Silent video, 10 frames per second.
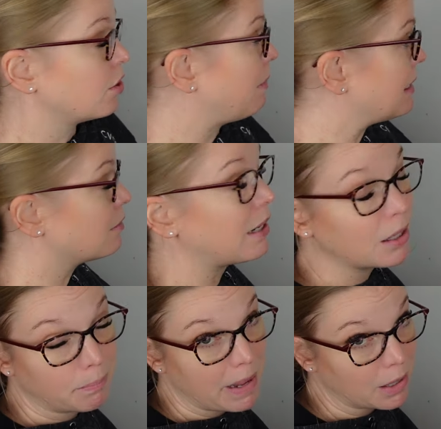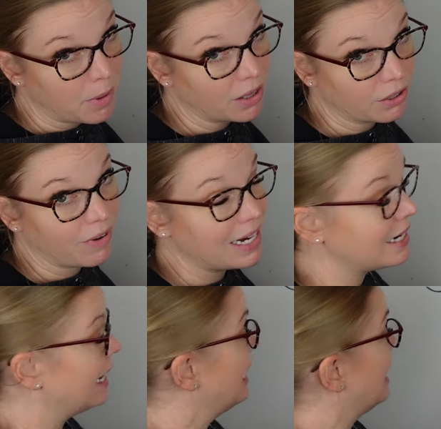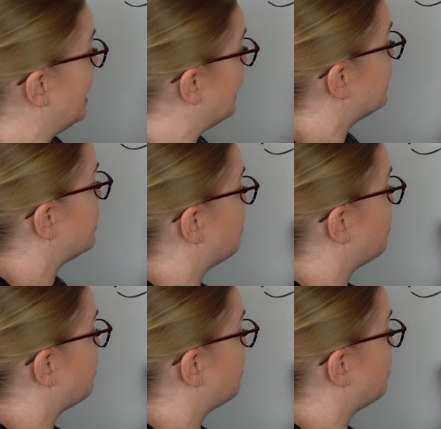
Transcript: Your basal met metabolic rate is